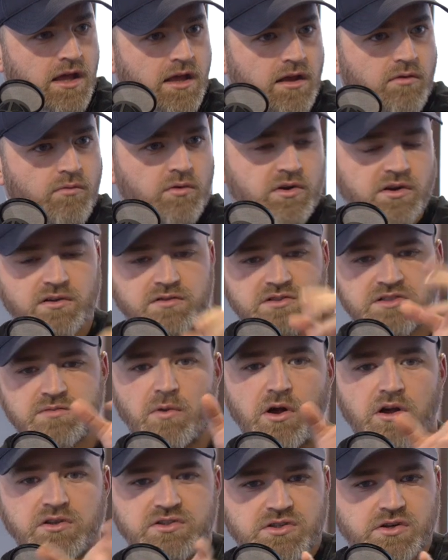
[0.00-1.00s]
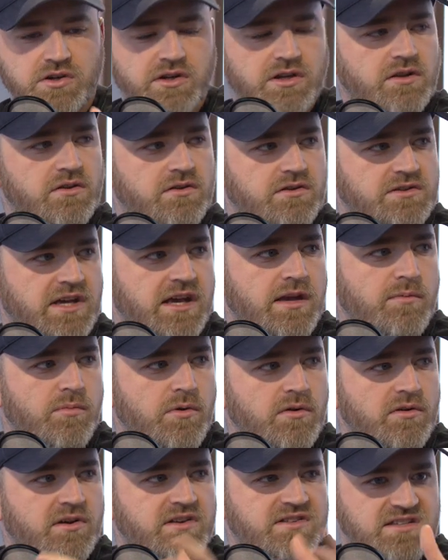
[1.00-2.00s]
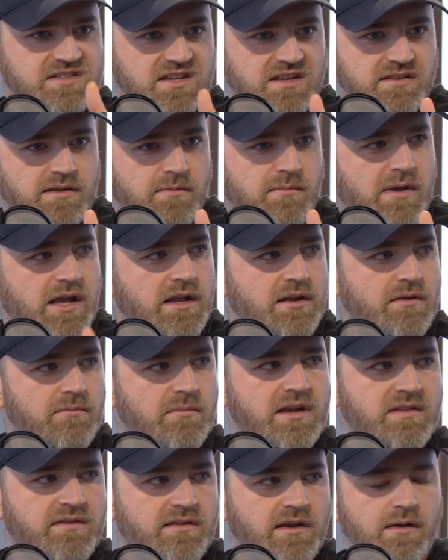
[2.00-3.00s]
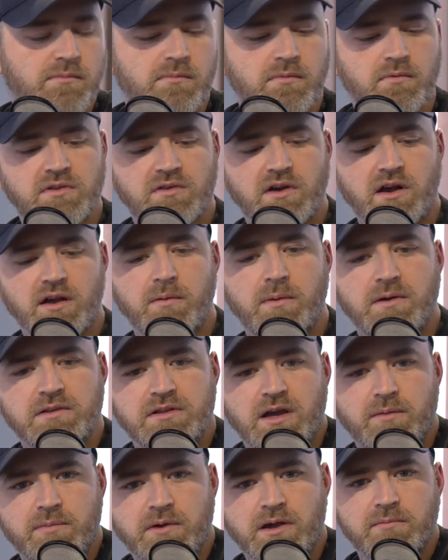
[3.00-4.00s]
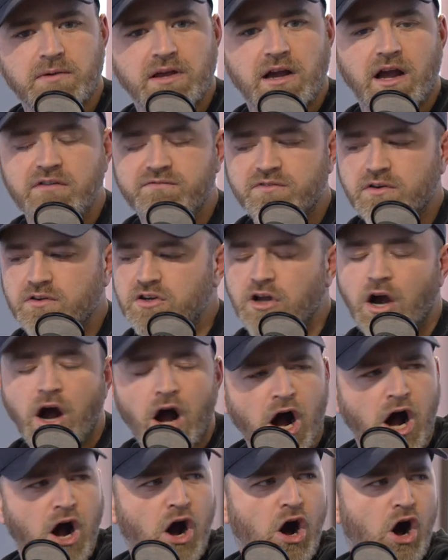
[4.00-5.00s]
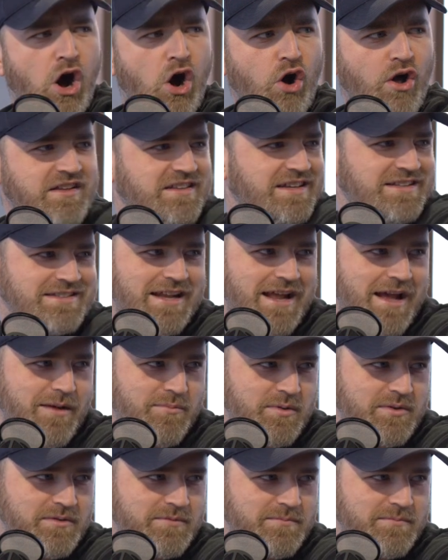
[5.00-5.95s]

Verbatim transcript: with a small circular table because it's intimate. Me and Tim, we talk about the upcoming iPhone. No, it doesn't happen.